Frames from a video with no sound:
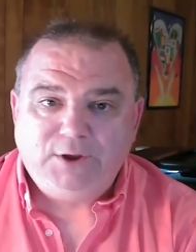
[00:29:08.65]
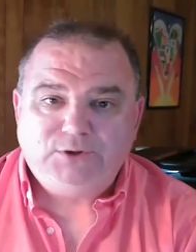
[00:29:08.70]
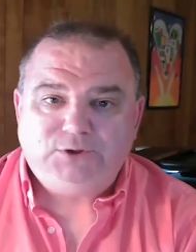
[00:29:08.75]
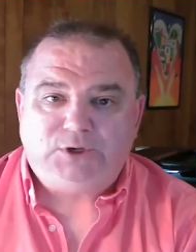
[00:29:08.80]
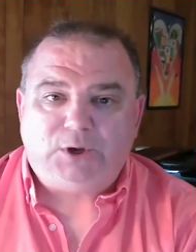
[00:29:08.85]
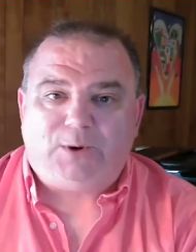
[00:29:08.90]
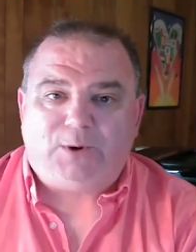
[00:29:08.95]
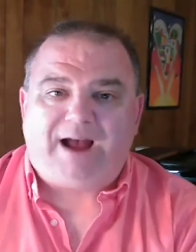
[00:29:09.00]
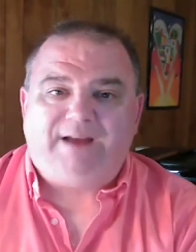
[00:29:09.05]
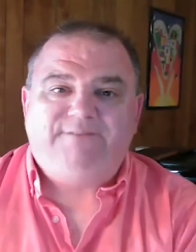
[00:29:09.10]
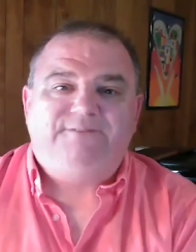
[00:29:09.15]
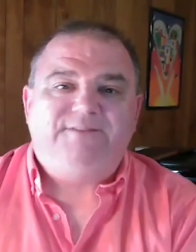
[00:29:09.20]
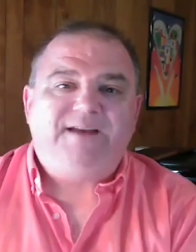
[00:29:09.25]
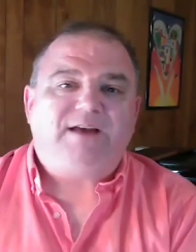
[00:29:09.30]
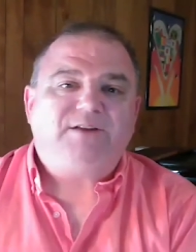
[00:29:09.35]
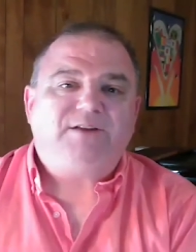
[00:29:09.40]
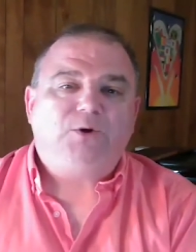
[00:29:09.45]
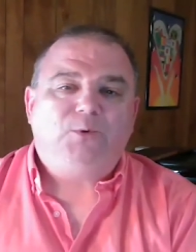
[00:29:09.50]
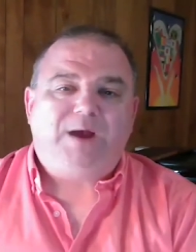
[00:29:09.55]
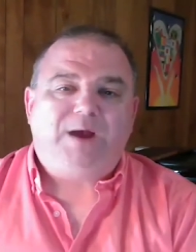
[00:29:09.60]
So I
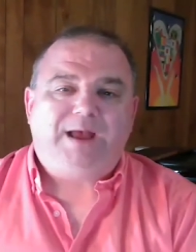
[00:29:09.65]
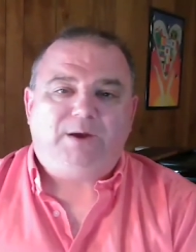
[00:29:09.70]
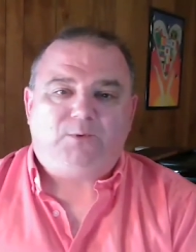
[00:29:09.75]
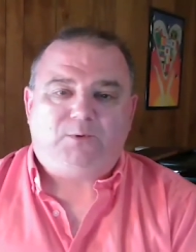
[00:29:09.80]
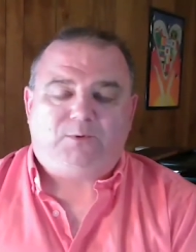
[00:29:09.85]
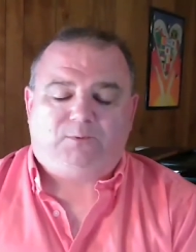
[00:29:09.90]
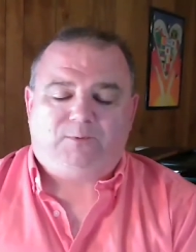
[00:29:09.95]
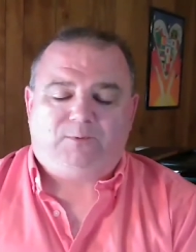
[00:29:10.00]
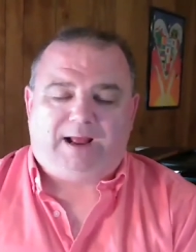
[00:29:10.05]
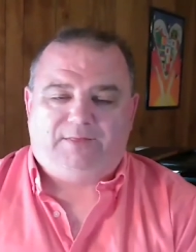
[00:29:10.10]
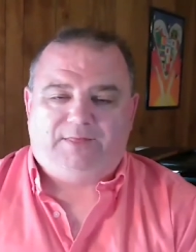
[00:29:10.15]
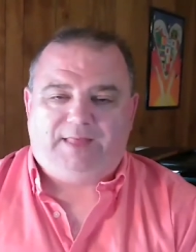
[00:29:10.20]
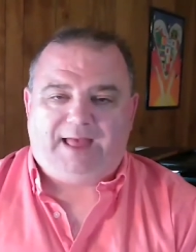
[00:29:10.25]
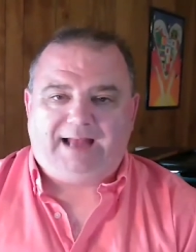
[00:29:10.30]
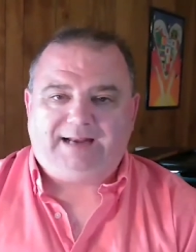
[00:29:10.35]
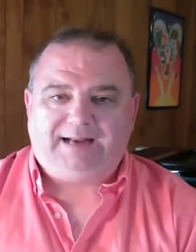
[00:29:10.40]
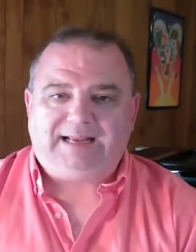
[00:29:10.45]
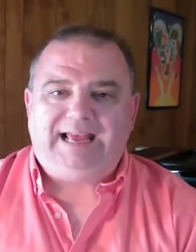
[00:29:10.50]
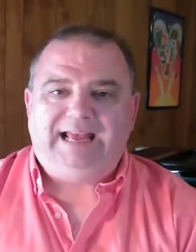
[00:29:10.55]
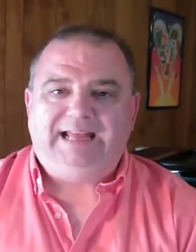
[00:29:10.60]
found a way around
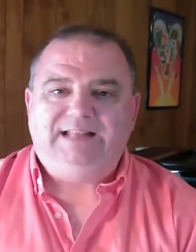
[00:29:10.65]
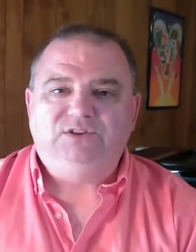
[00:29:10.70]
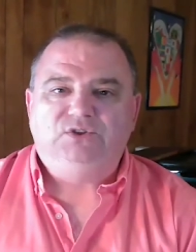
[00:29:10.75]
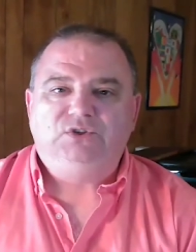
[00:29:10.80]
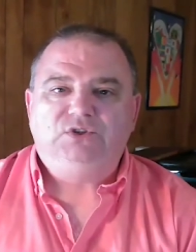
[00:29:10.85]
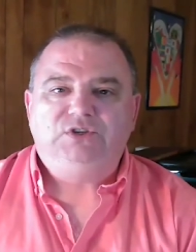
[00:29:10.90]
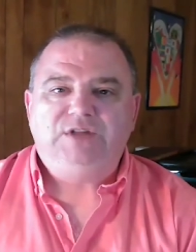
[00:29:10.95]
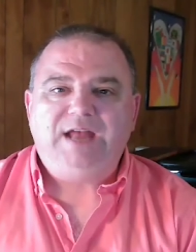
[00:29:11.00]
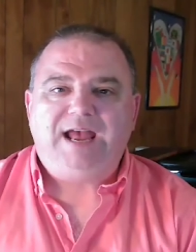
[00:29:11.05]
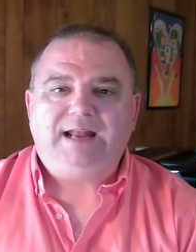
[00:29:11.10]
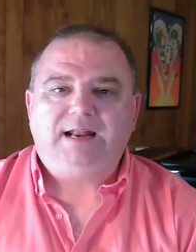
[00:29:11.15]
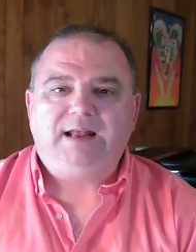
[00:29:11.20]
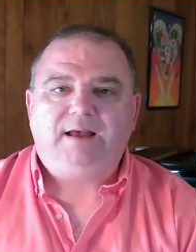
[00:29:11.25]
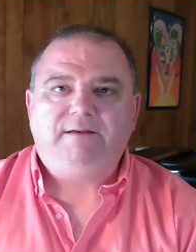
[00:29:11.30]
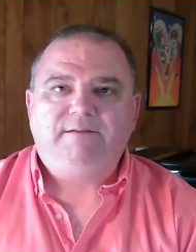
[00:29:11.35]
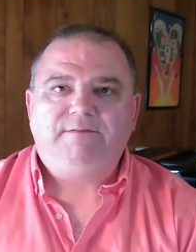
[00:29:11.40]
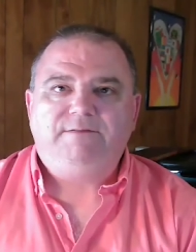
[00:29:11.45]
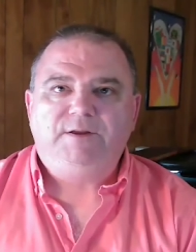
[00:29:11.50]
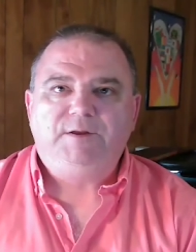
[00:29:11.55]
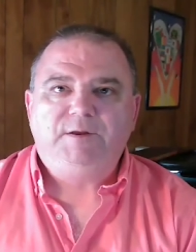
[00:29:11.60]
that. Instead
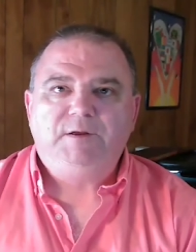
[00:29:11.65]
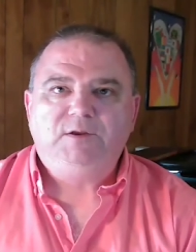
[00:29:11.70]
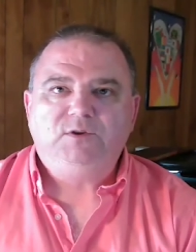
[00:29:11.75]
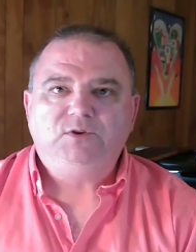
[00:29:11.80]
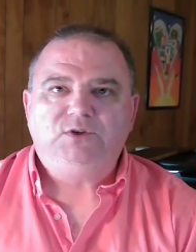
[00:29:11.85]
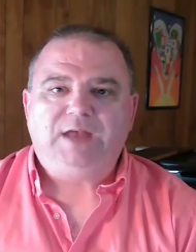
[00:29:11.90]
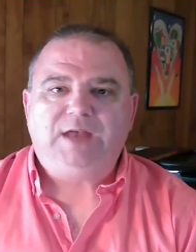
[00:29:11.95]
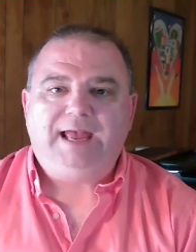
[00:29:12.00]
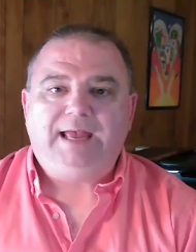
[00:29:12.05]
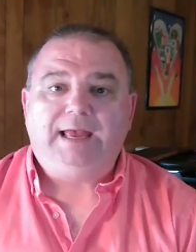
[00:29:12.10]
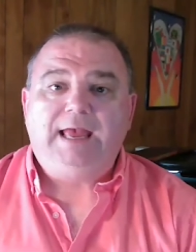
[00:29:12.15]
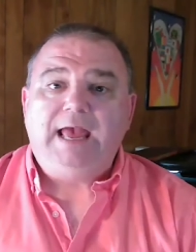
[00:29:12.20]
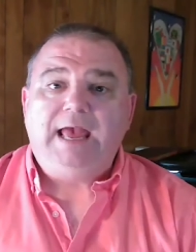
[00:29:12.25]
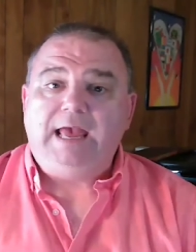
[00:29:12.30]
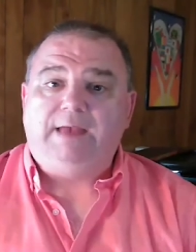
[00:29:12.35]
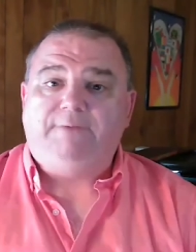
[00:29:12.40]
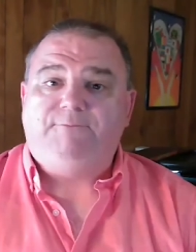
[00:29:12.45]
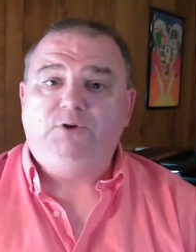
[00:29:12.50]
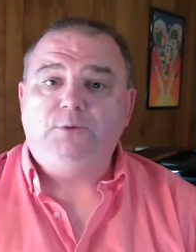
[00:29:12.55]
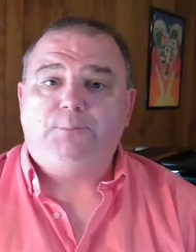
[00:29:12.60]
of saying,
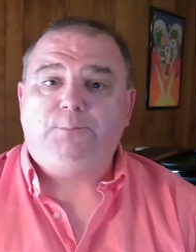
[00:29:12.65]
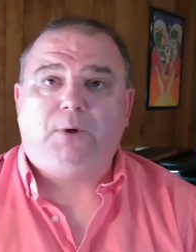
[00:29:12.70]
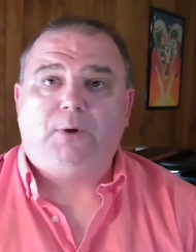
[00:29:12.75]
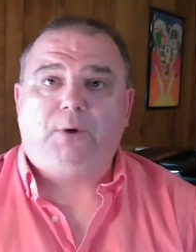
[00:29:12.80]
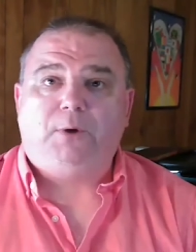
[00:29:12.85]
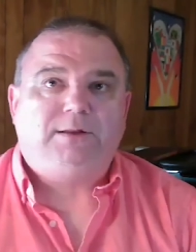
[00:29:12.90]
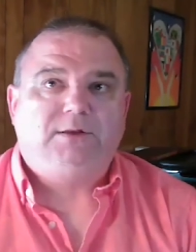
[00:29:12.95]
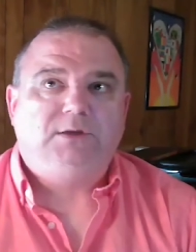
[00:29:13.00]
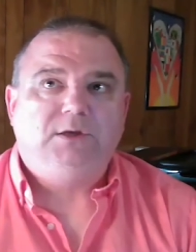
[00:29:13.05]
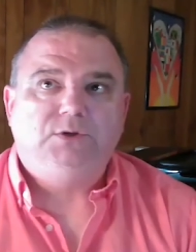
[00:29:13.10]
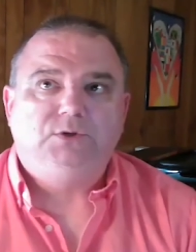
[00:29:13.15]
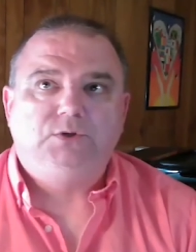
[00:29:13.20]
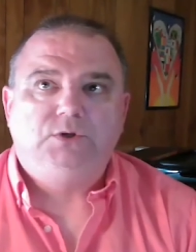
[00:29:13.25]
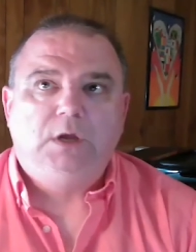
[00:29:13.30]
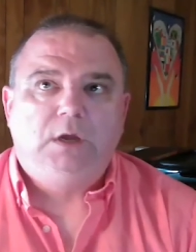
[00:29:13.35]
if you practice